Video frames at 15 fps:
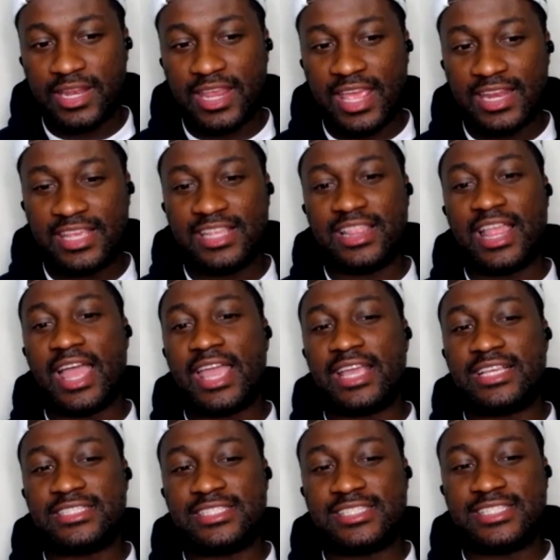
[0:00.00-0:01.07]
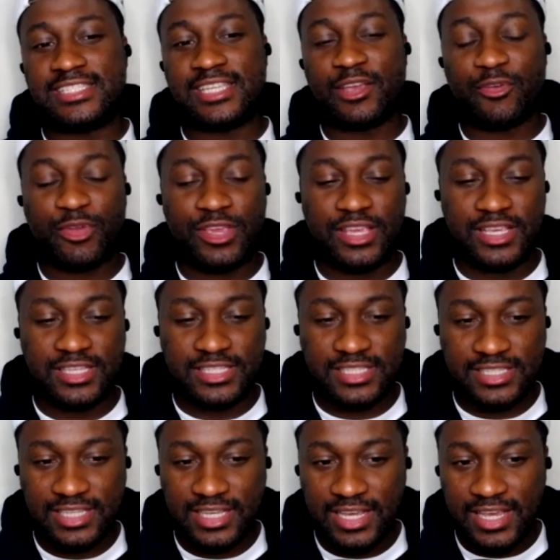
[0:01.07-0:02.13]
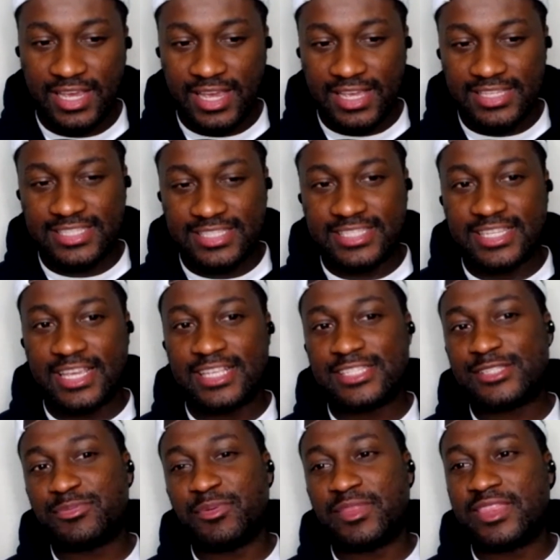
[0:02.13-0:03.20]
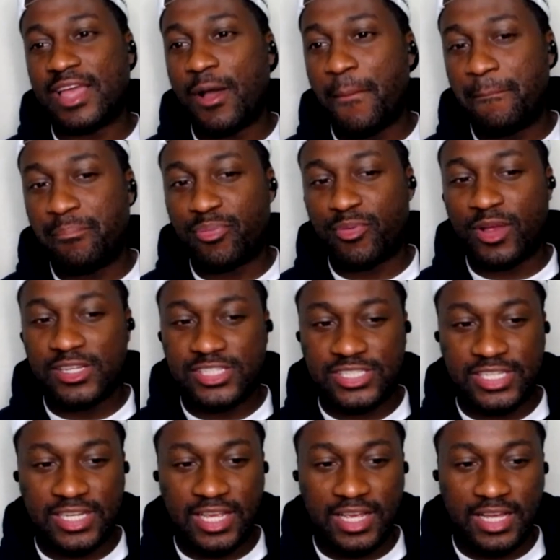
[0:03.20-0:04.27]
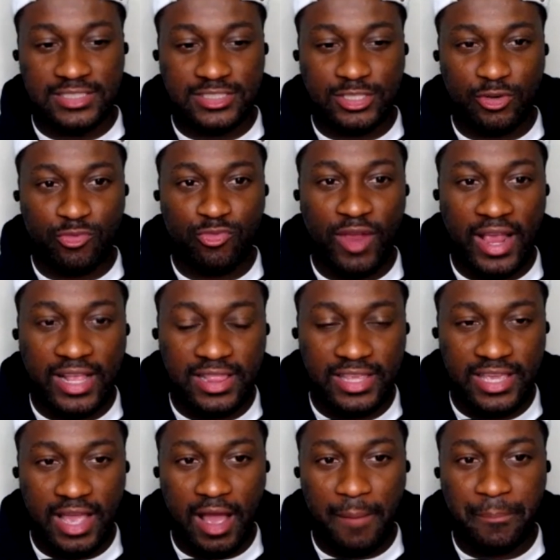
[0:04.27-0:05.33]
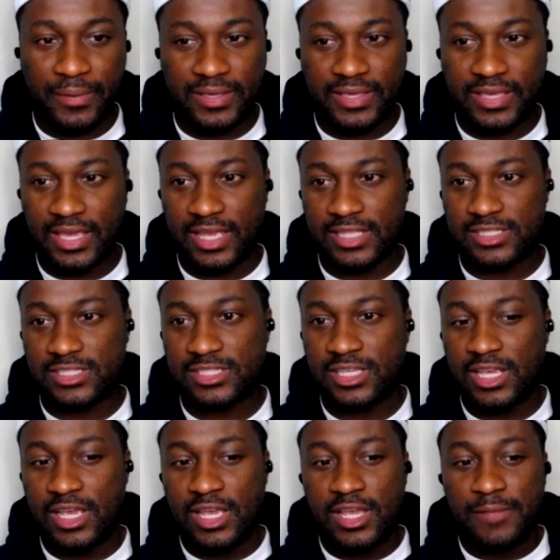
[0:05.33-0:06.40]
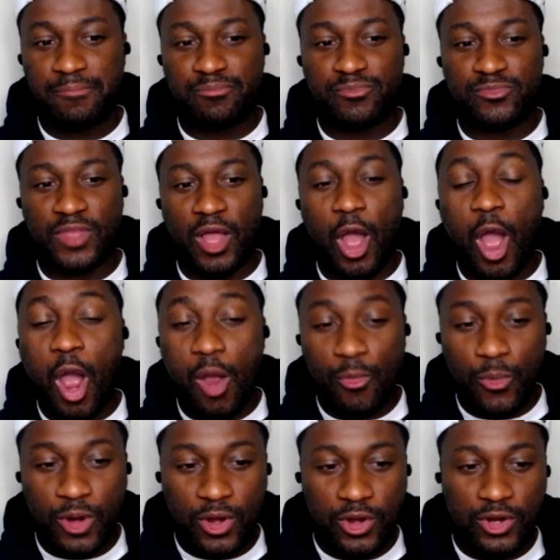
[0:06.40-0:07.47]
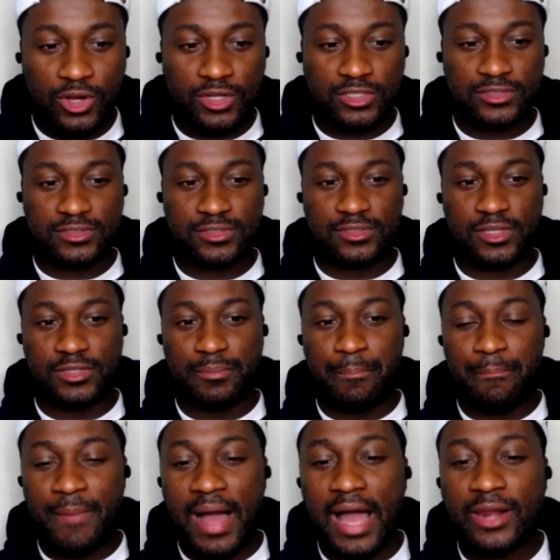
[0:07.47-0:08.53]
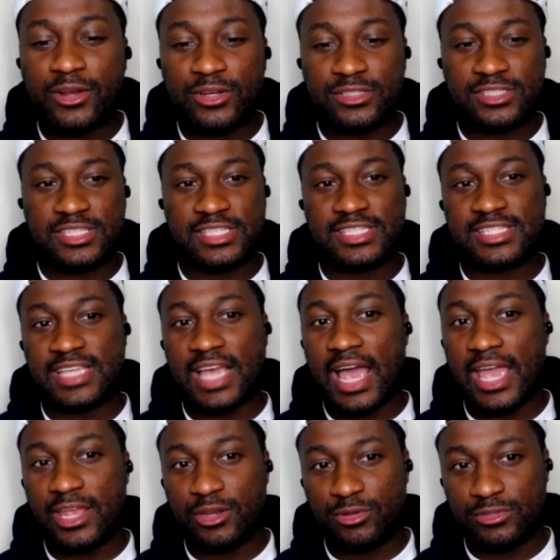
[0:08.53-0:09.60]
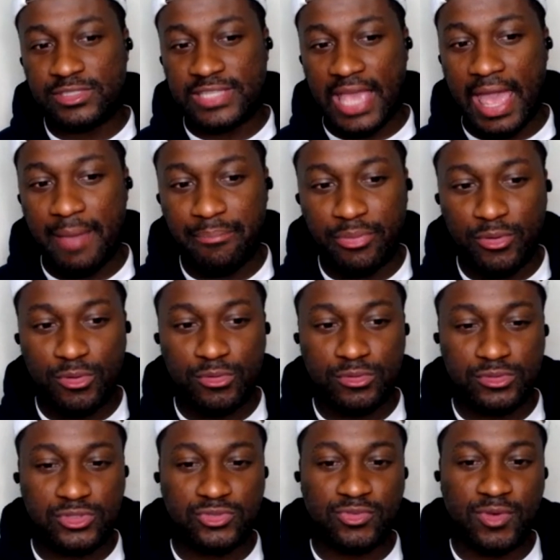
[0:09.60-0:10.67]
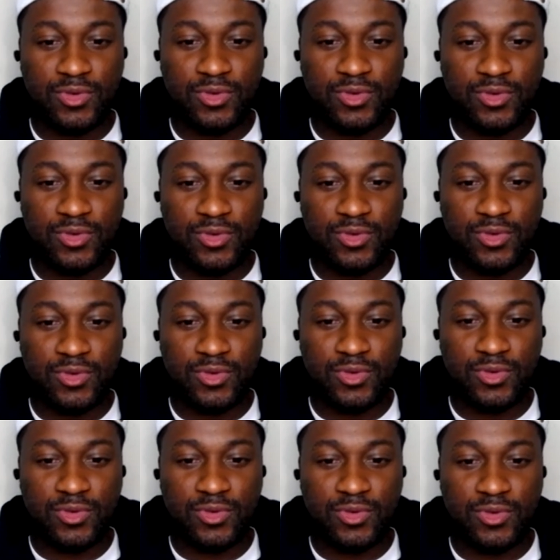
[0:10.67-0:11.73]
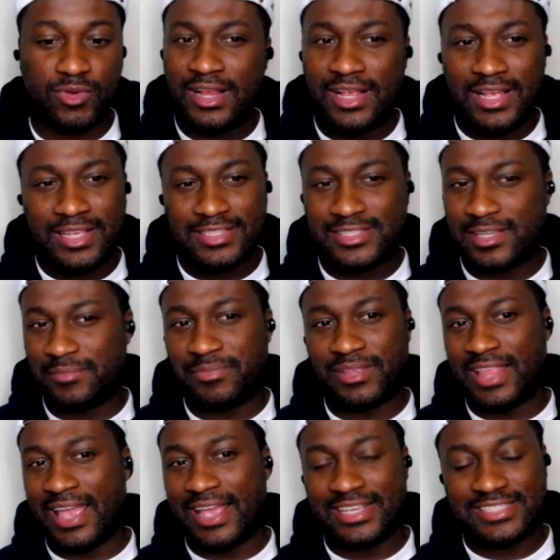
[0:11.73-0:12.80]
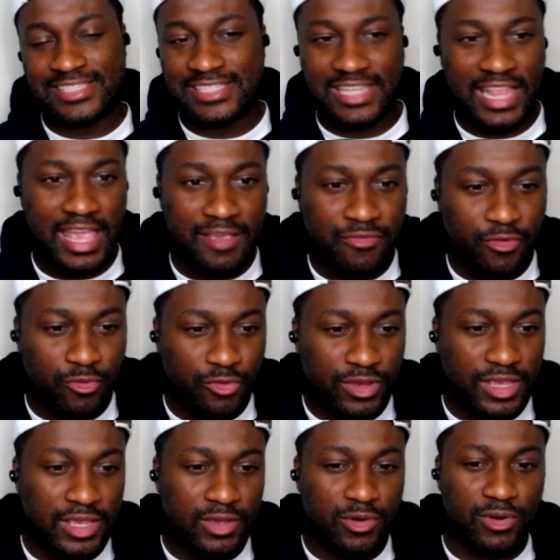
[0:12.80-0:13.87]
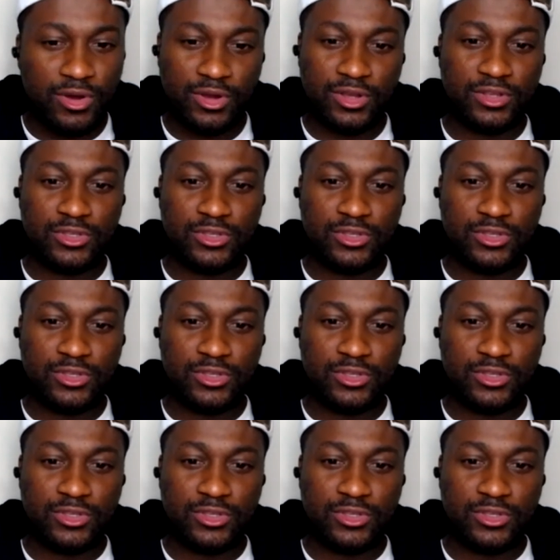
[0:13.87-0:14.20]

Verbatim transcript: in any like serious sense without brushing directly up against our modern societal taboos, right? Um, you think about something like slavery, or